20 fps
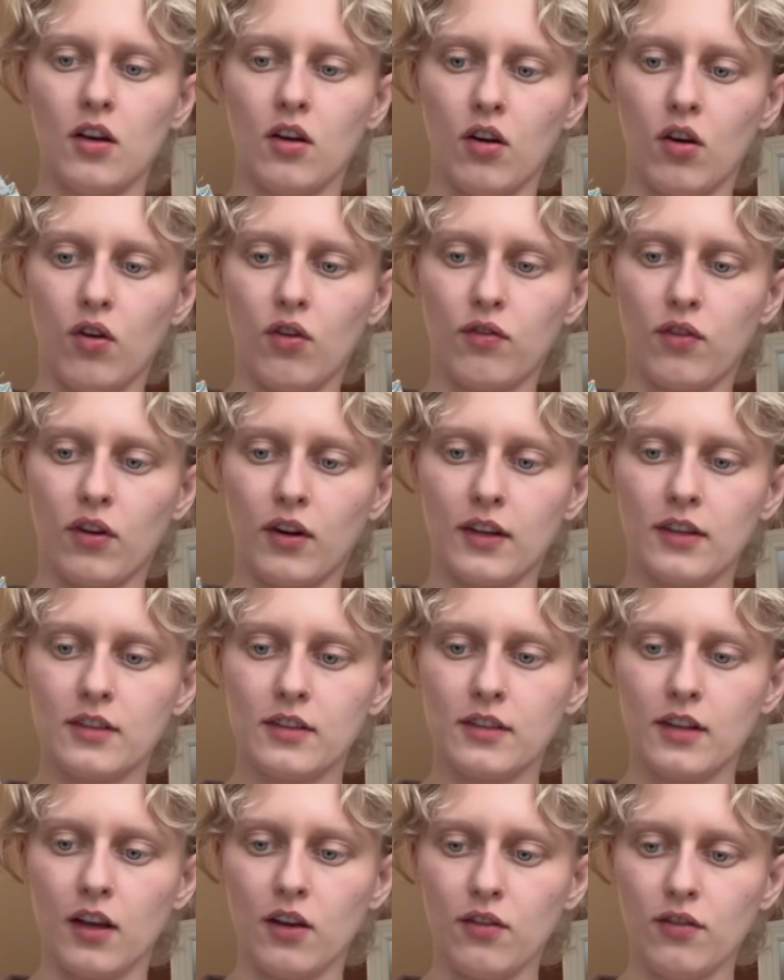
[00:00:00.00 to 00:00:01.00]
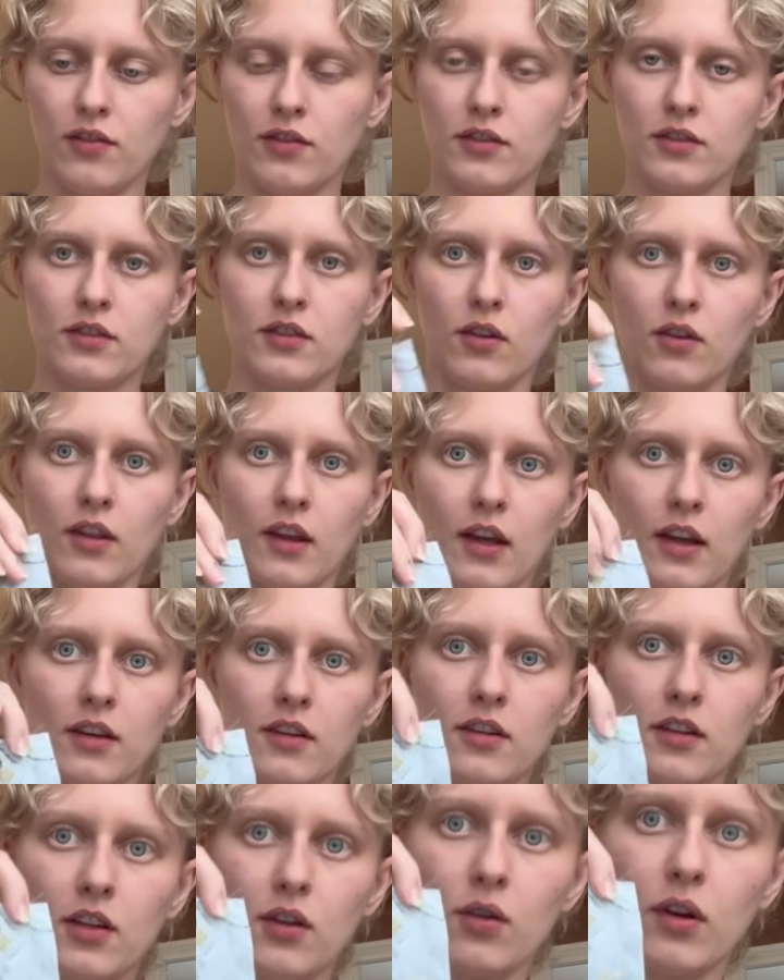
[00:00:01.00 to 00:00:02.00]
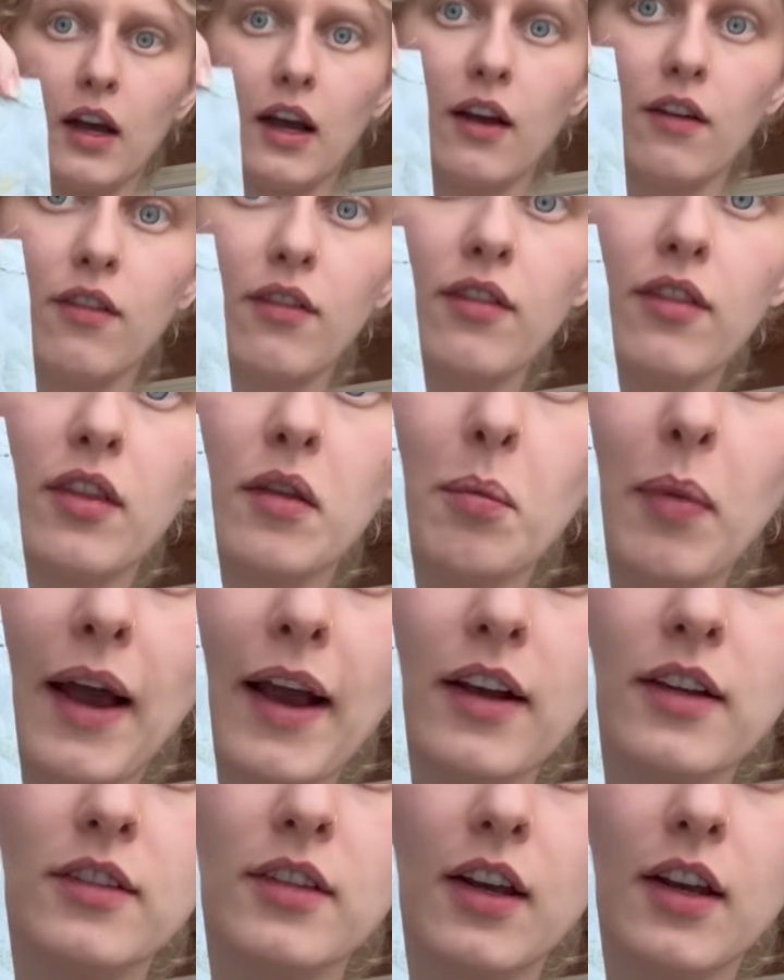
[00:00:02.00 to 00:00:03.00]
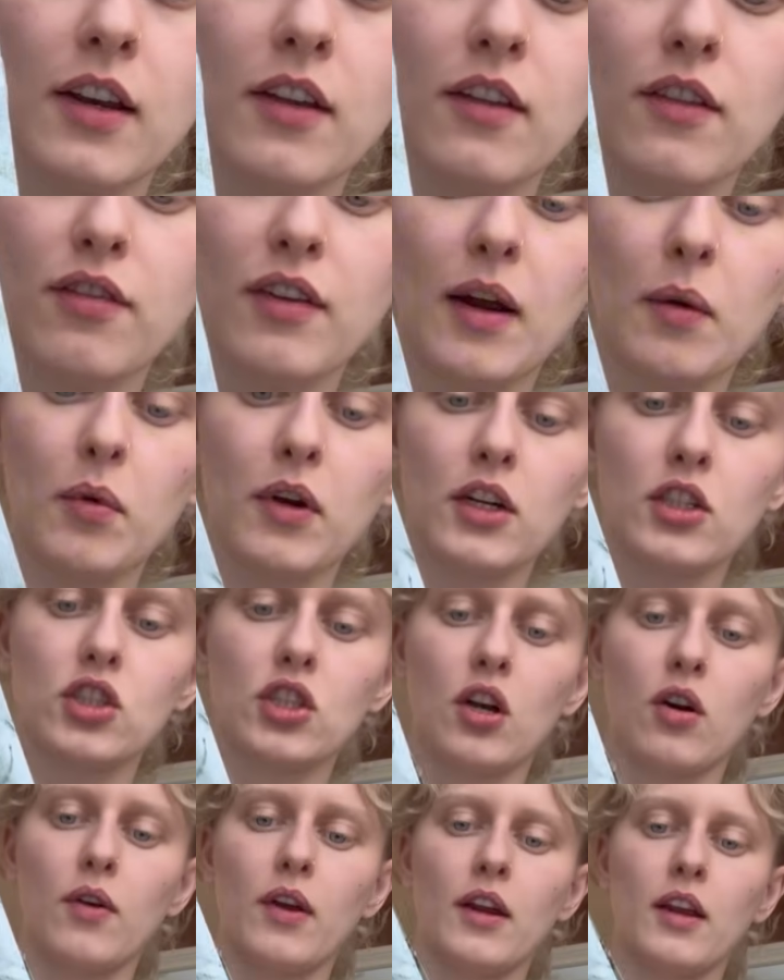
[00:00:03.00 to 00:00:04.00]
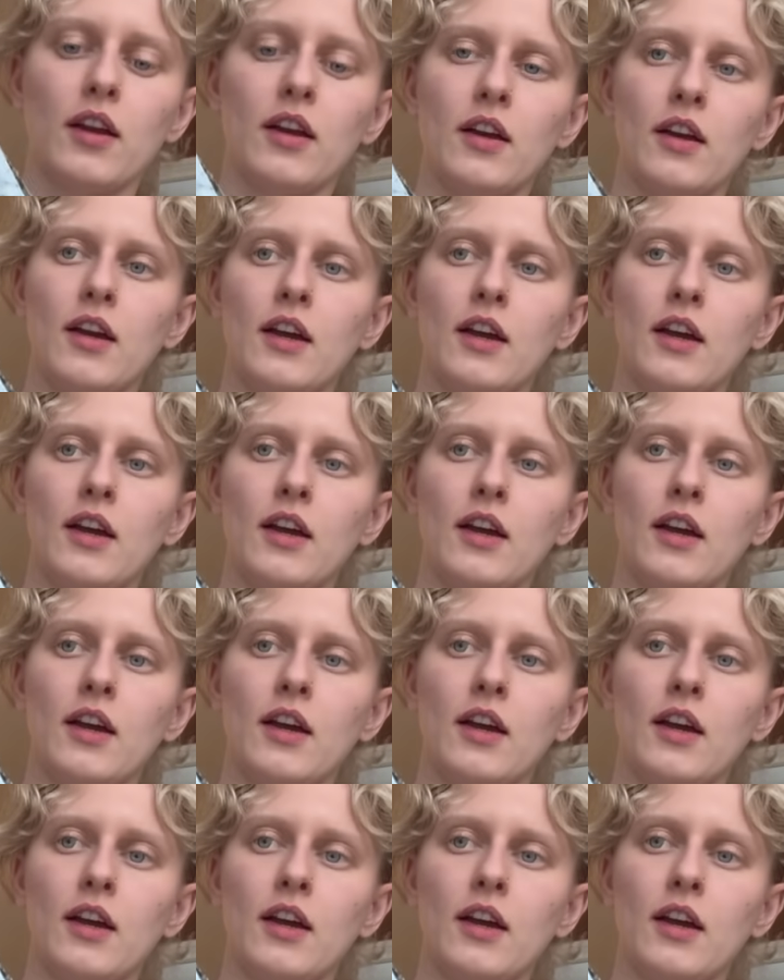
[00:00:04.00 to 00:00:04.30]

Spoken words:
over itself so that you have the back side of the fabric showing,